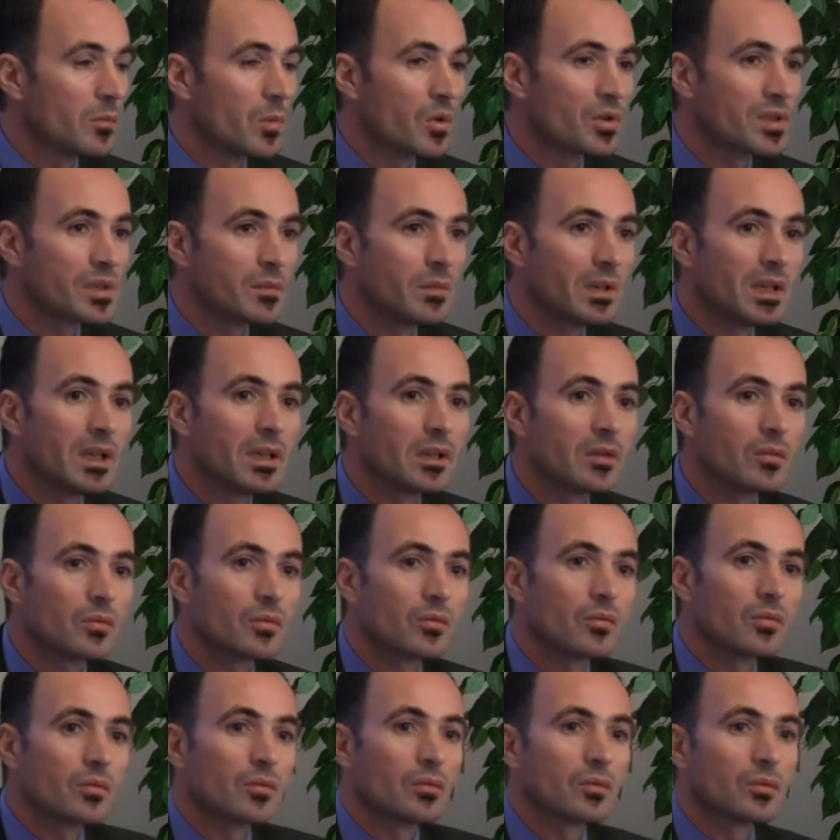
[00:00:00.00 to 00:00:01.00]
the possibility
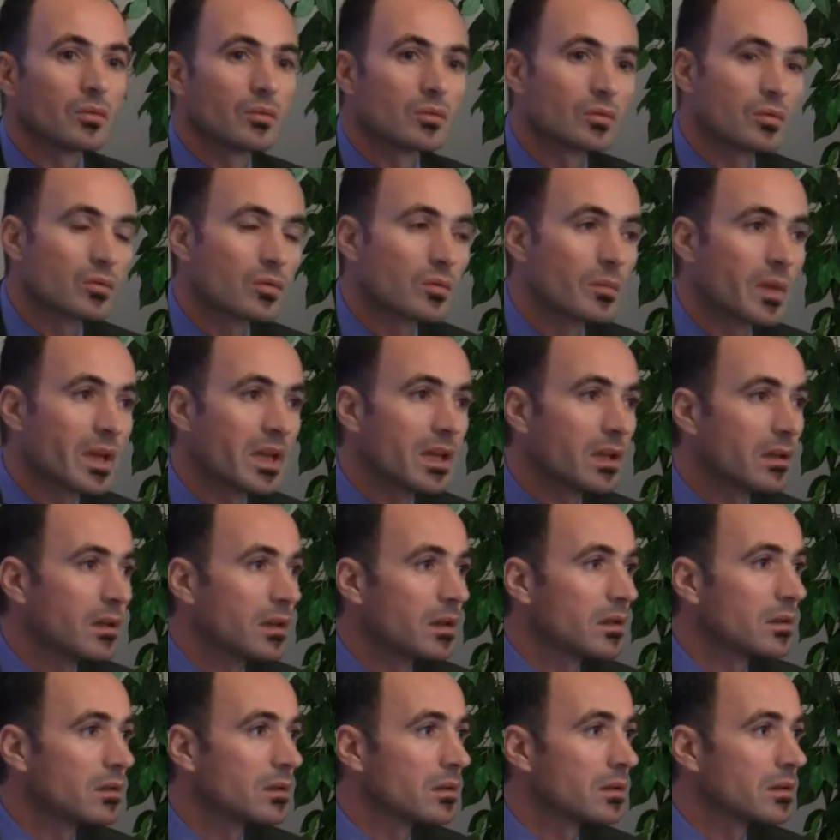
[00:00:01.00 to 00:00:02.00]
to
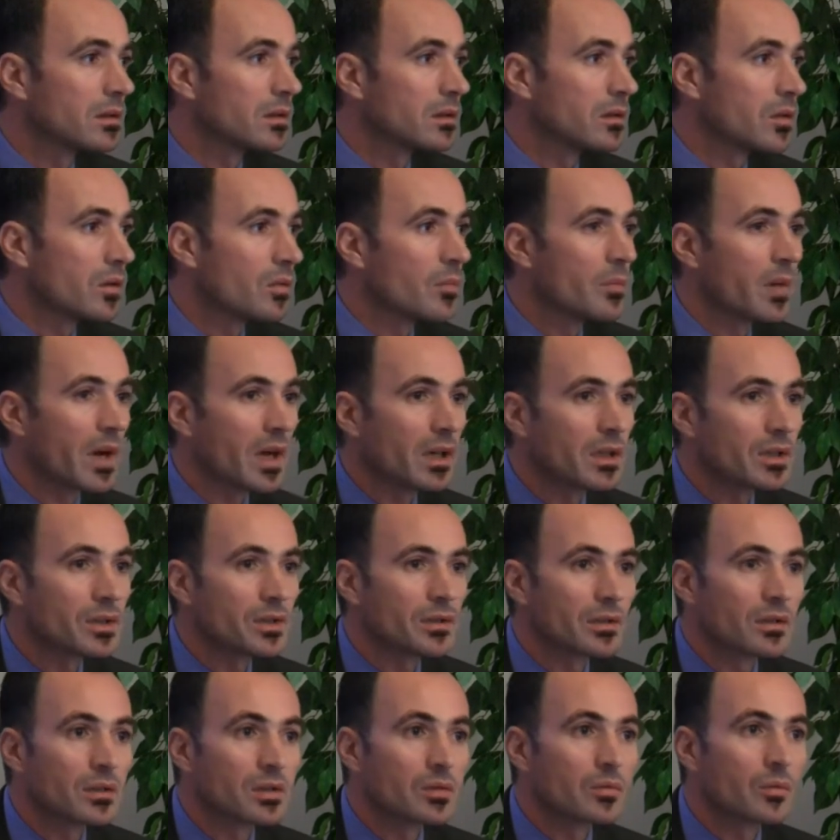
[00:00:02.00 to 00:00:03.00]
make
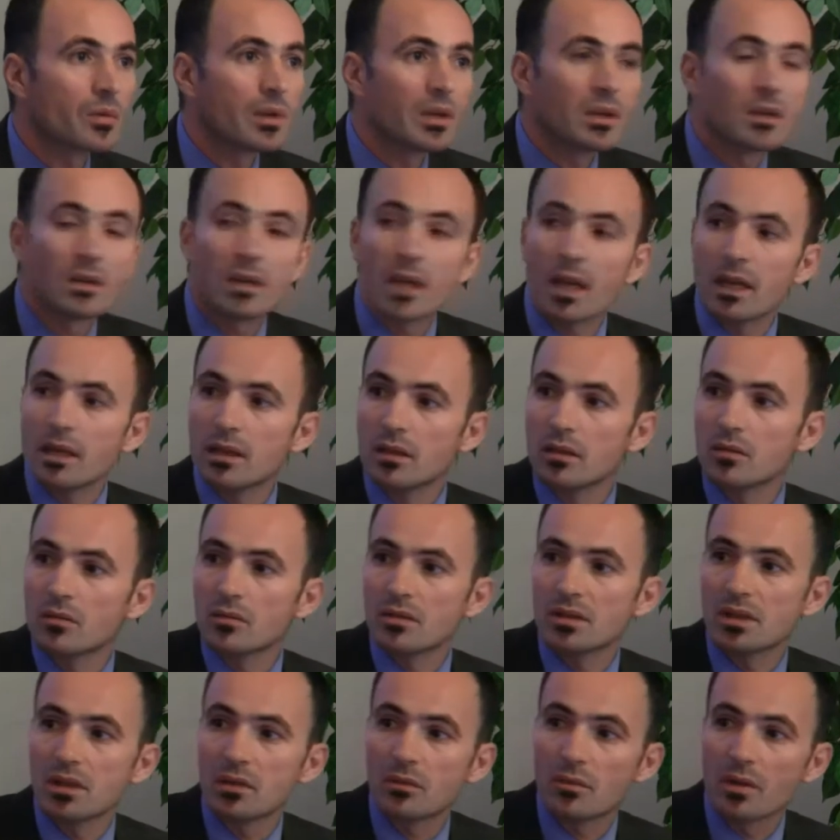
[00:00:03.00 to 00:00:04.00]
comparisons with the
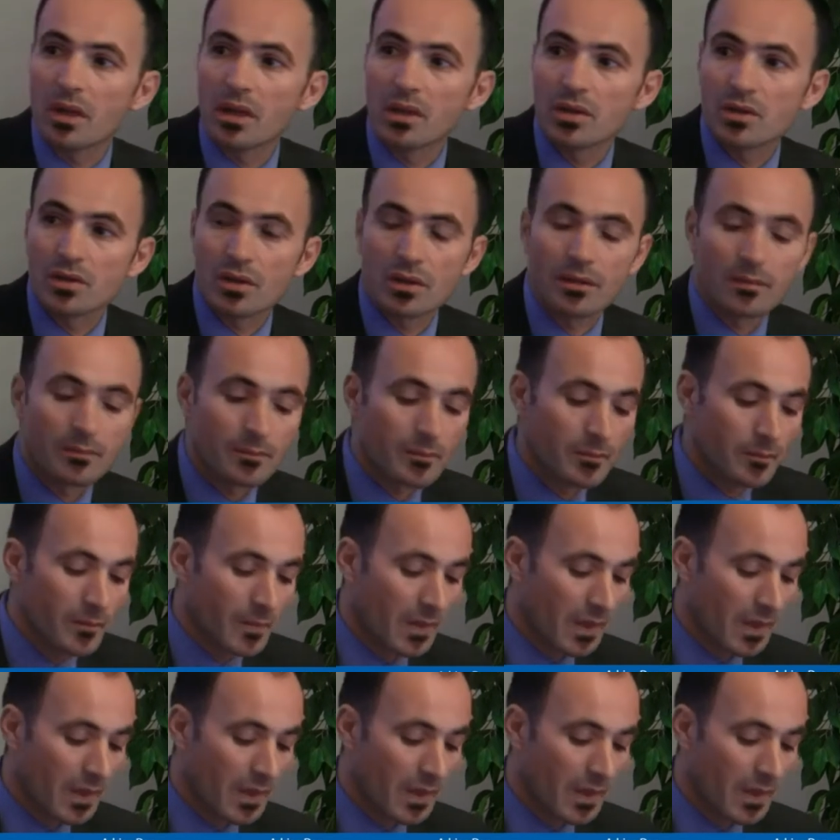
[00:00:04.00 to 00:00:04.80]
national situation.